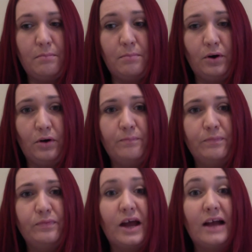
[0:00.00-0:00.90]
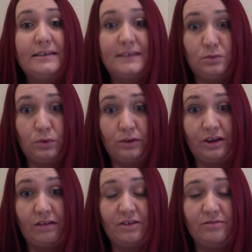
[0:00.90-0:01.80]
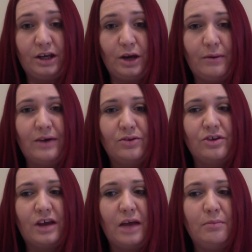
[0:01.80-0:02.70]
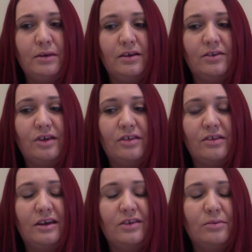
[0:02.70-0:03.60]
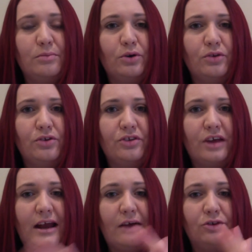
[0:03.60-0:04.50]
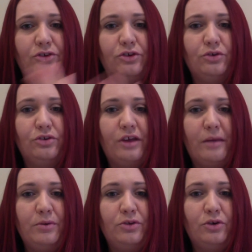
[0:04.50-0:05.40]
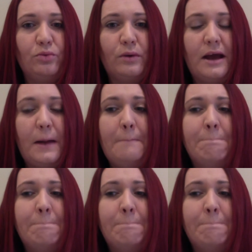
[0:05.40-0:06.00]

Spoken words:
But I did want to get this video out today because I think it's important to get it out as soon as the episode went out.